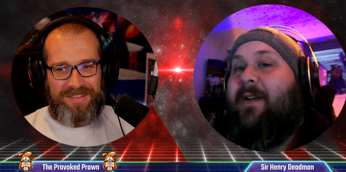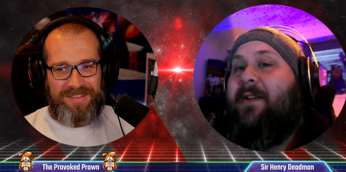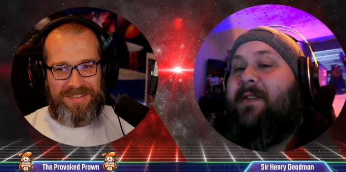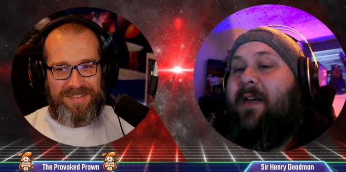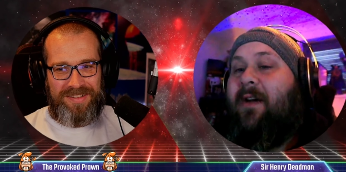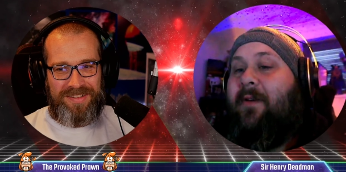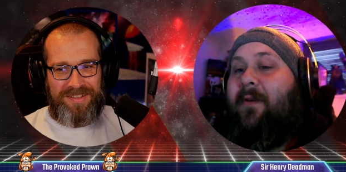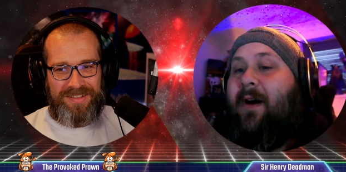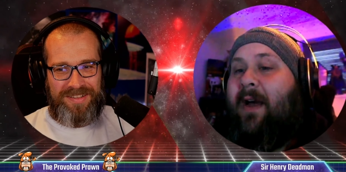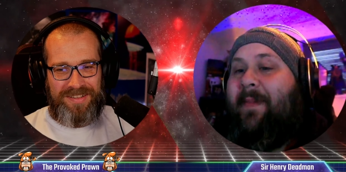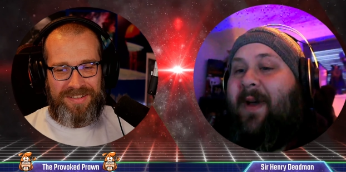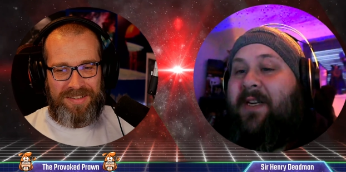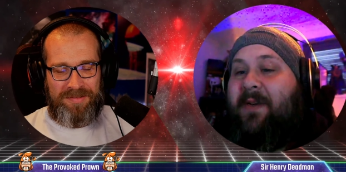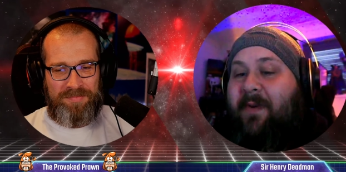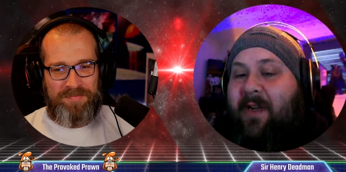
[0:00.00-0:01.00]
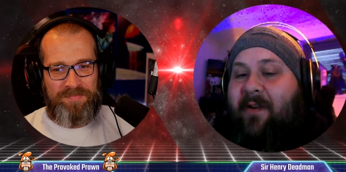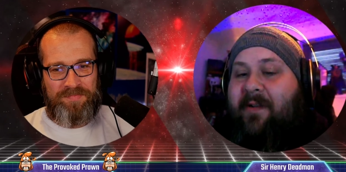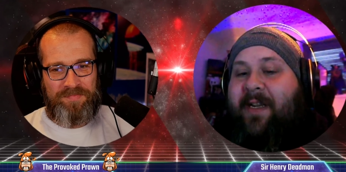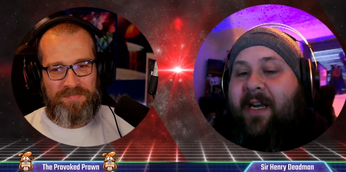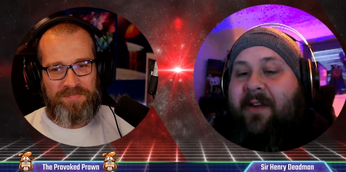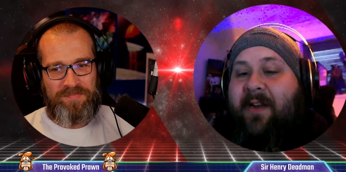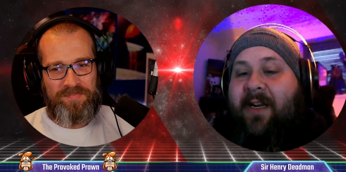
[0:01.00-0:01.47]
Speaker 1: So I imagine when you
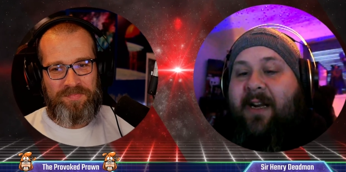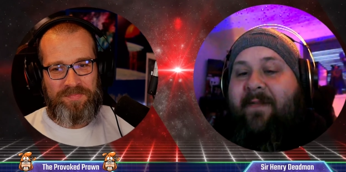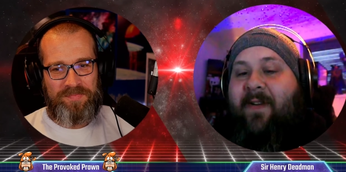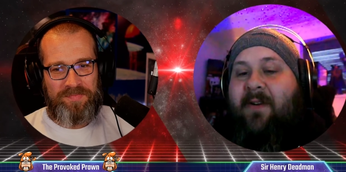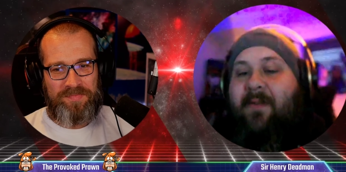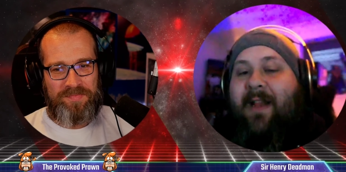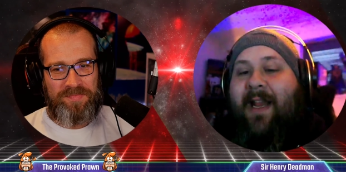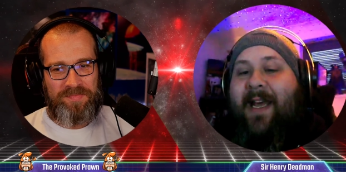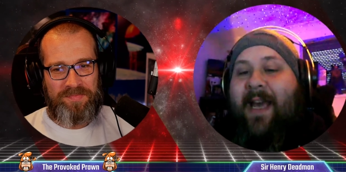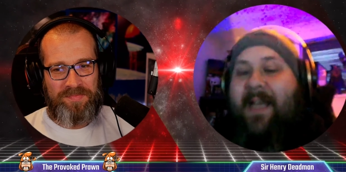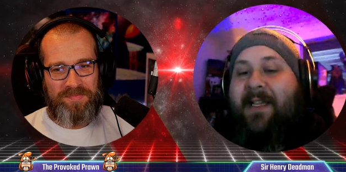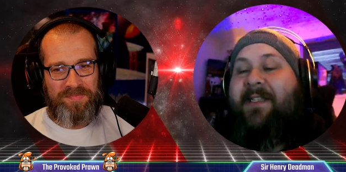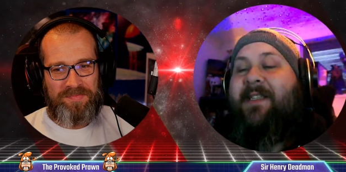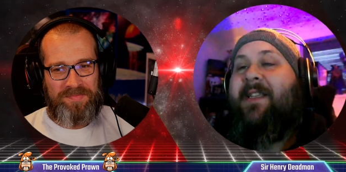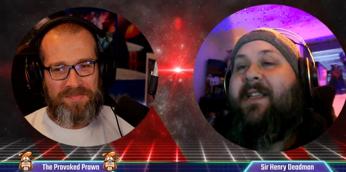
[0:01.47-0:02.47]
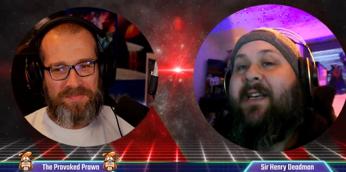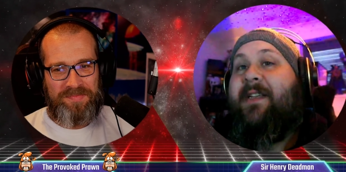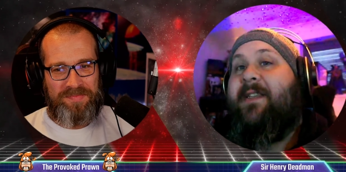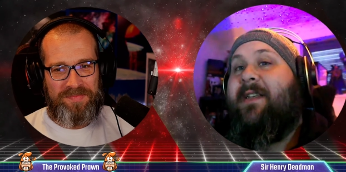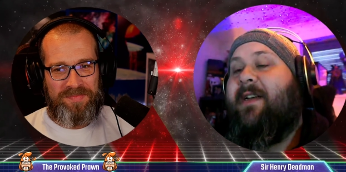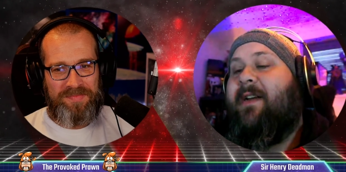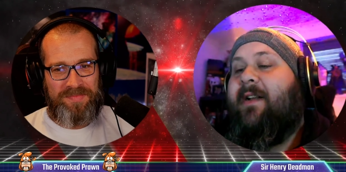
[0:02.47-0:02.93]
look down, you're going to have little clay hands and
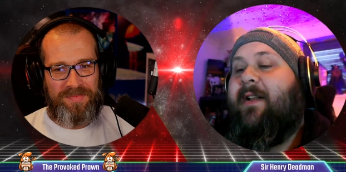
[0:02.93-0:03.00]
things.